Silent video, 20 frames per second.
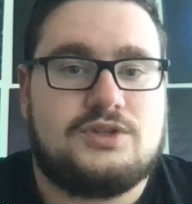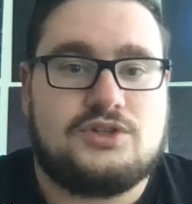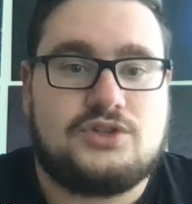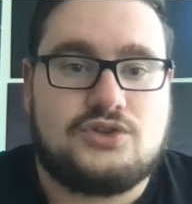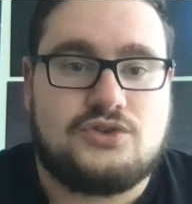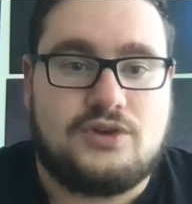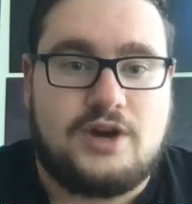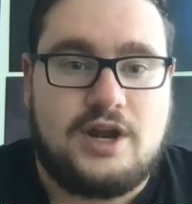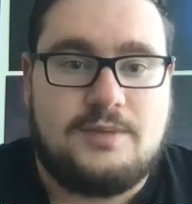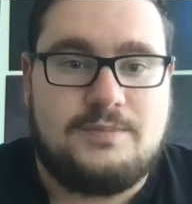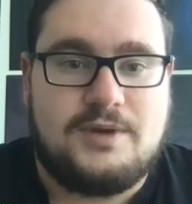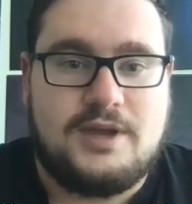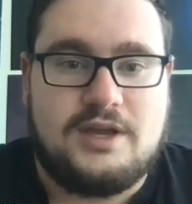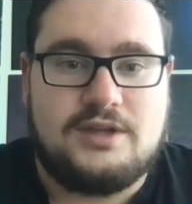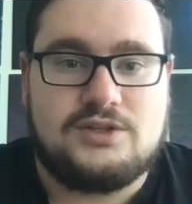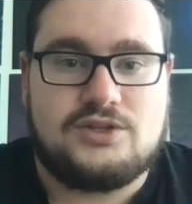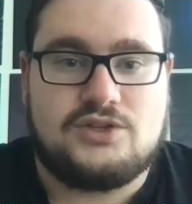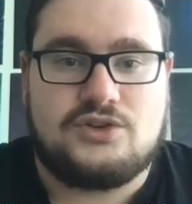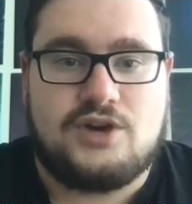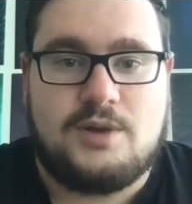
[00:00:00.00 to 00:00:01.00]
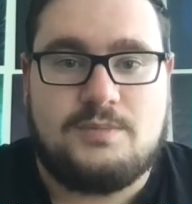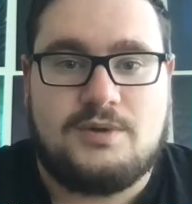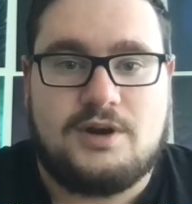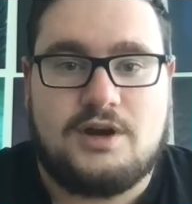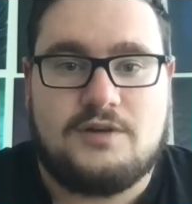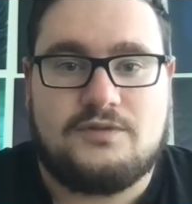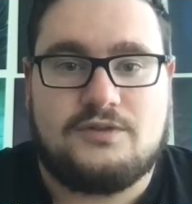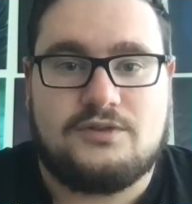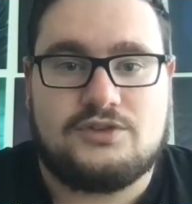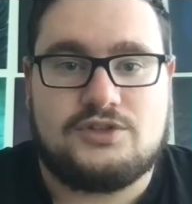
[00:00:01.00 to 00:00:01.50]
Stripe, and Stripe
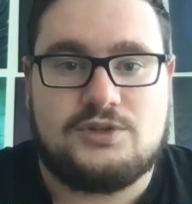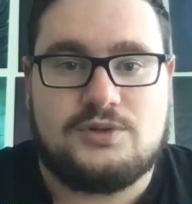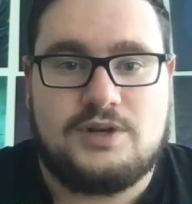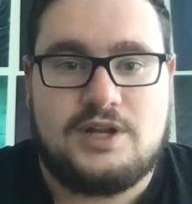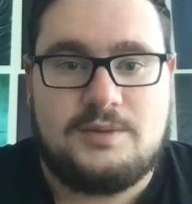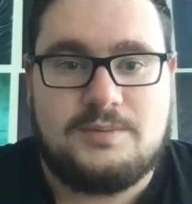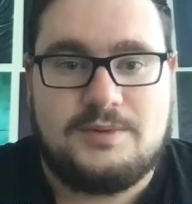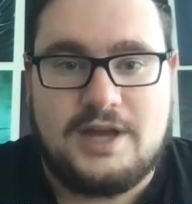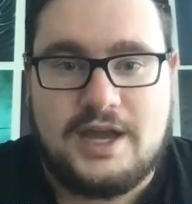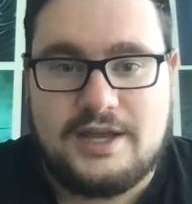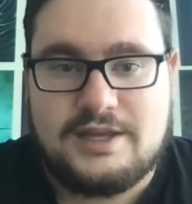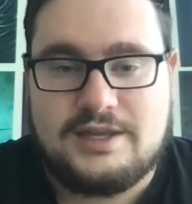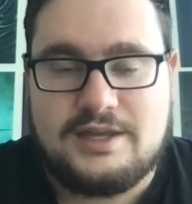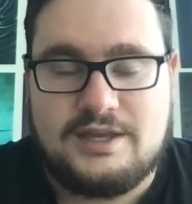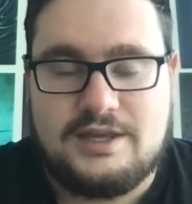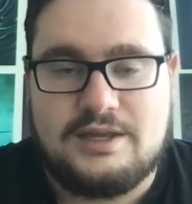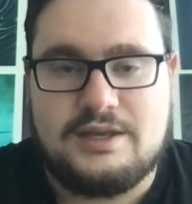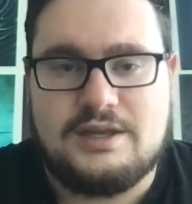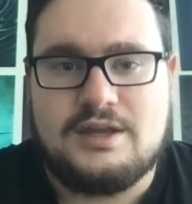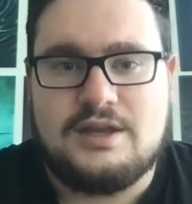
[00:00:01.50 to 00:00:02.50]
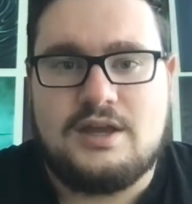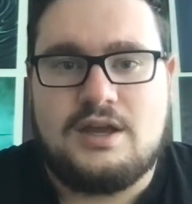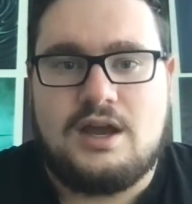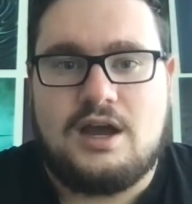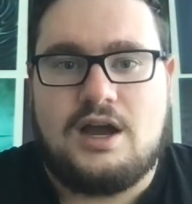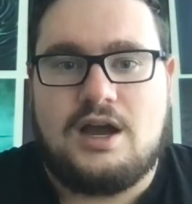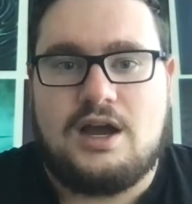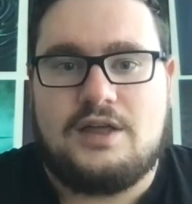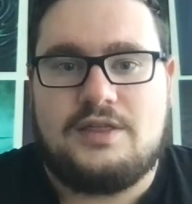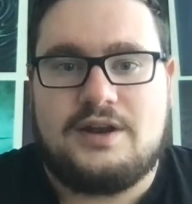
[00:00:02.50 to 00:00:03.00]
offers you an API key
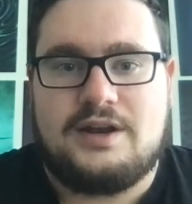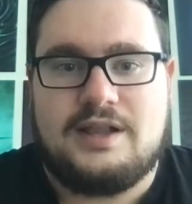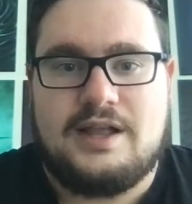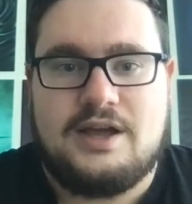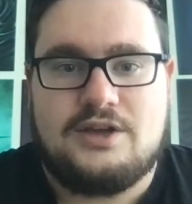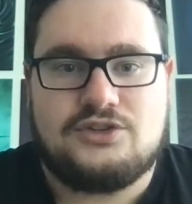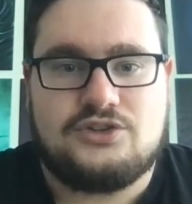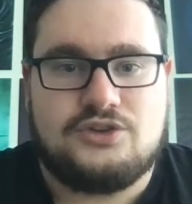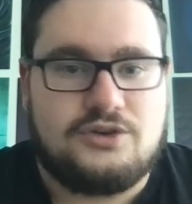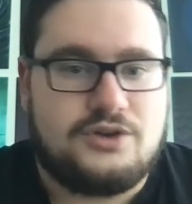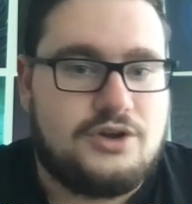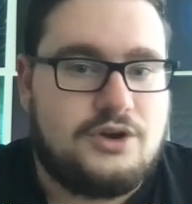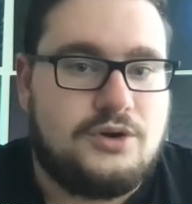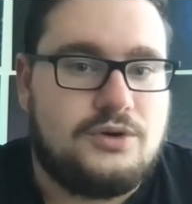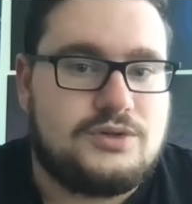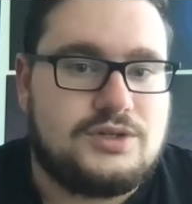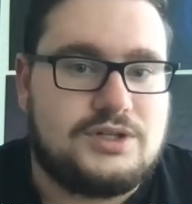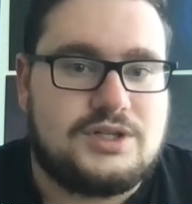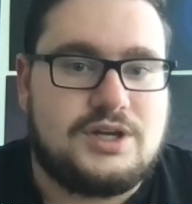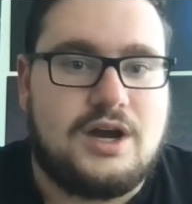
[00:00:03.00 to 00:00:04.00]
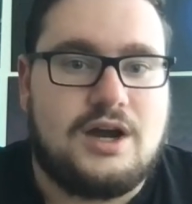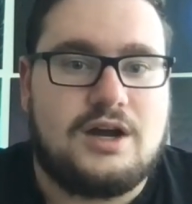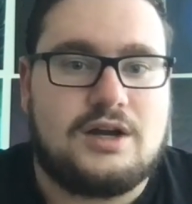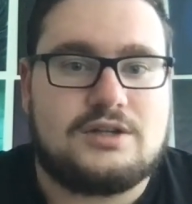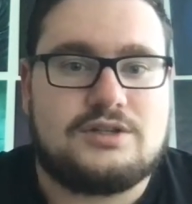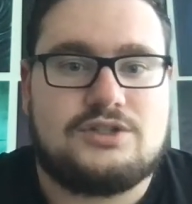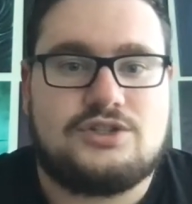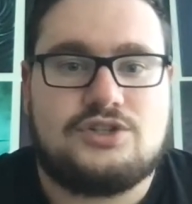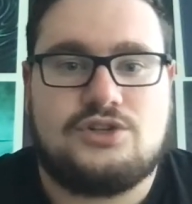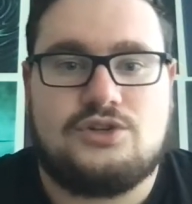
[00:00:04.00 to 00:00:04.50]
that allows your code to
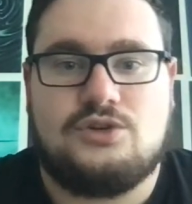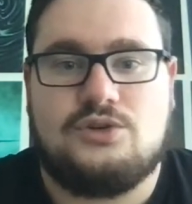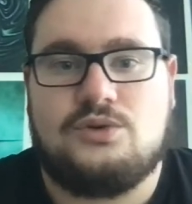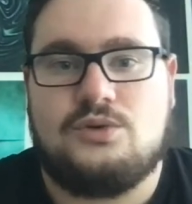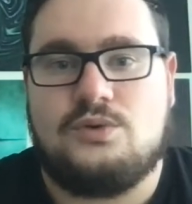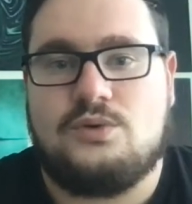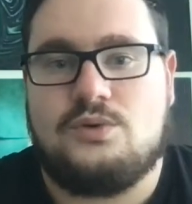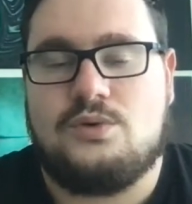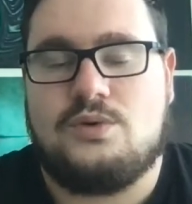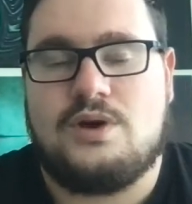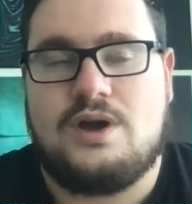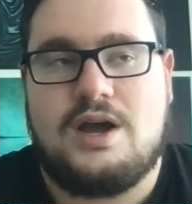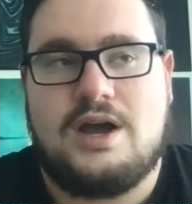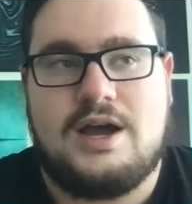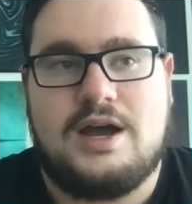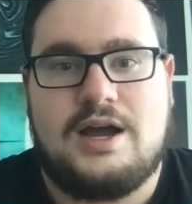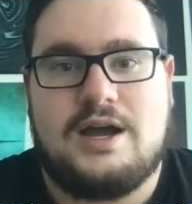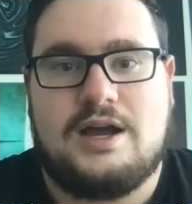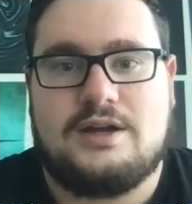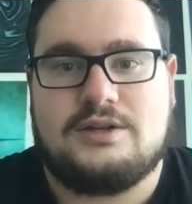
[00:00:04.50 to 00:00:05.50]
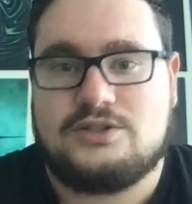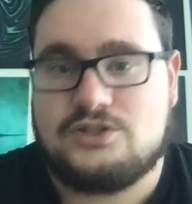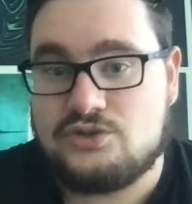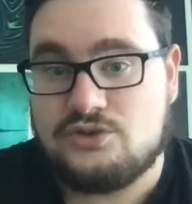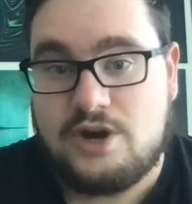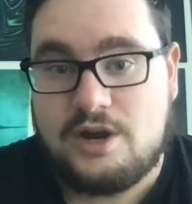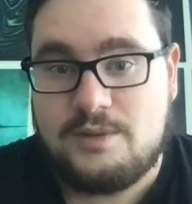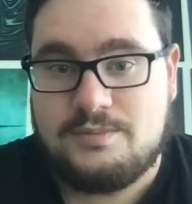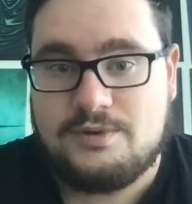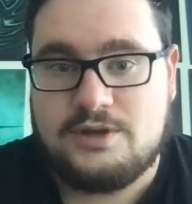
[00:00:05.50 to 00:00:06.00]
talk to
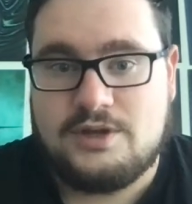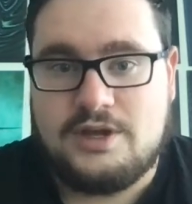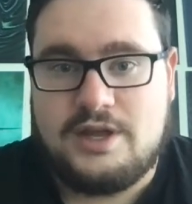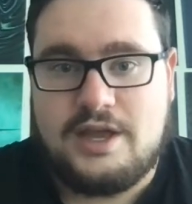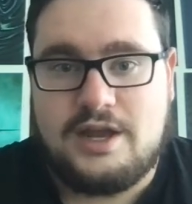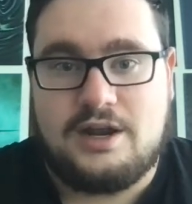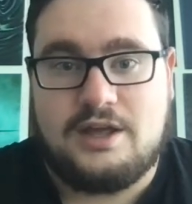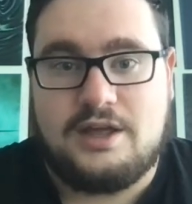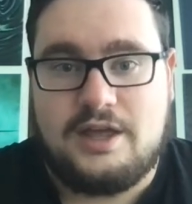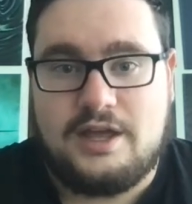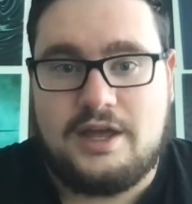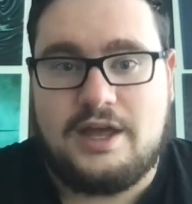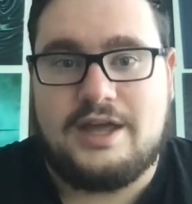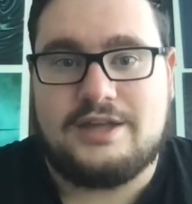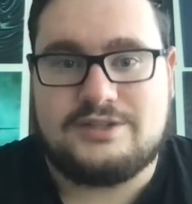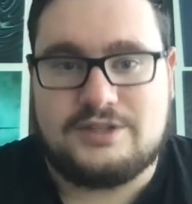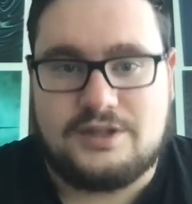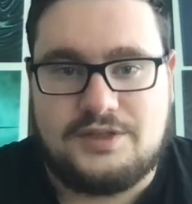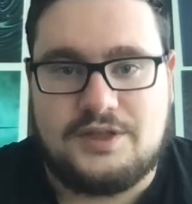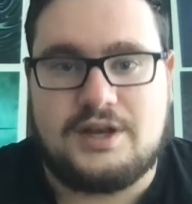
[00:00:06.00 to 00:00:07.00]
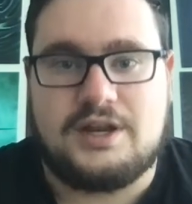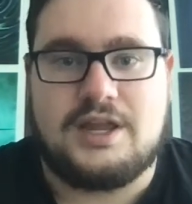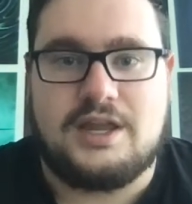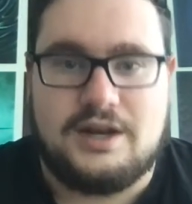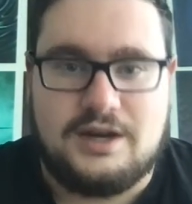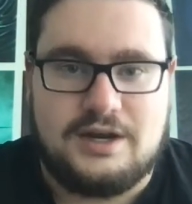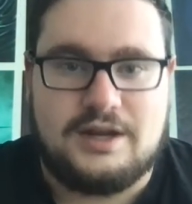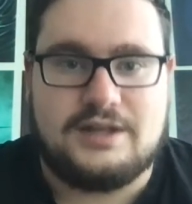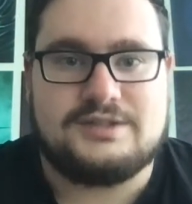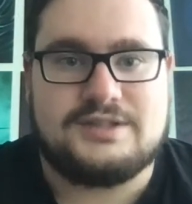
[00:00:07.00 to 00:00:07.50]
Stripe, and as
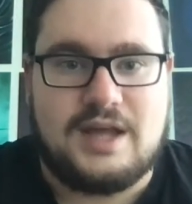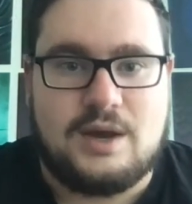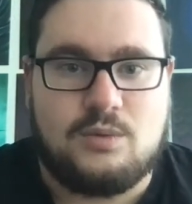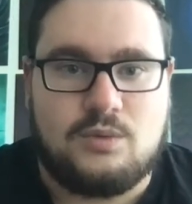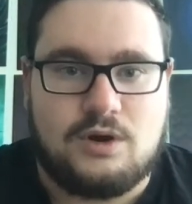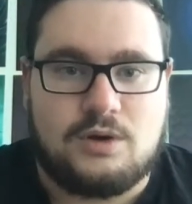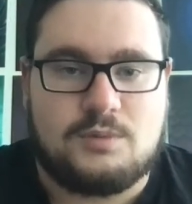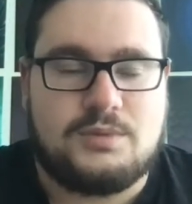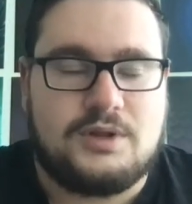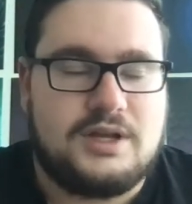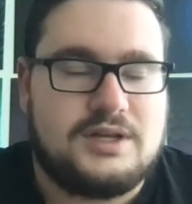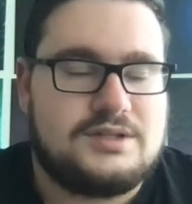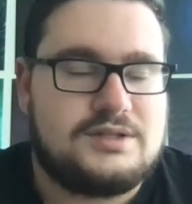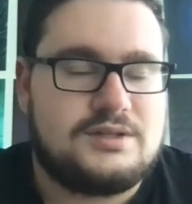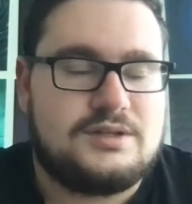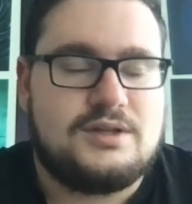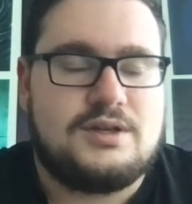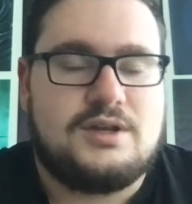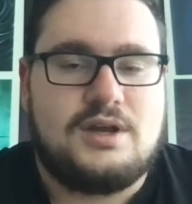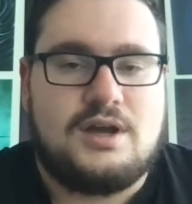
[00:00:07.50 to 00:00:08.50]
authenticated as that workplace.